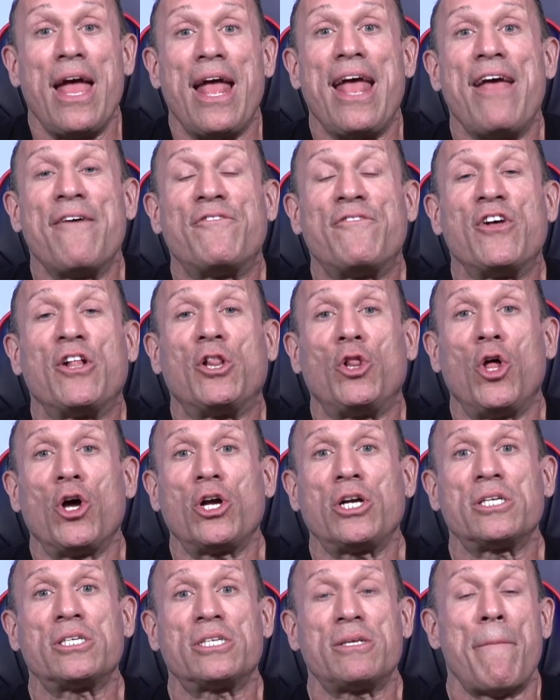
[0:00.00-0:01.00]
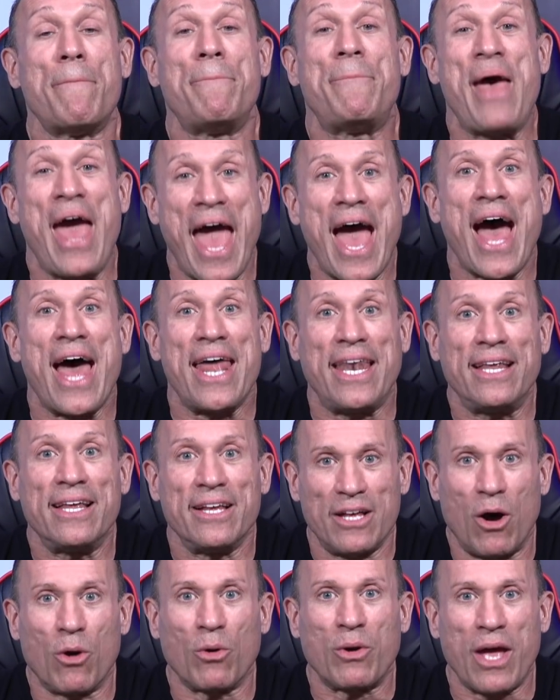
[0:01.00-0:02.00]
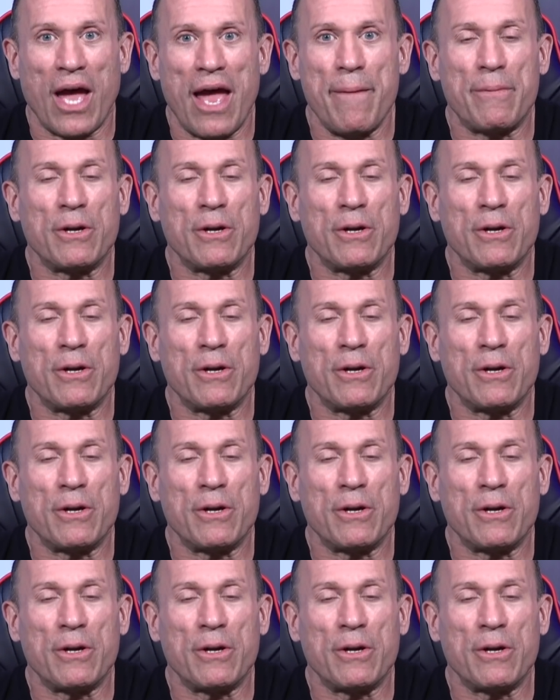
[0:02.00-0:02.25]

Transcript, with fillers: If it looks bad, okay,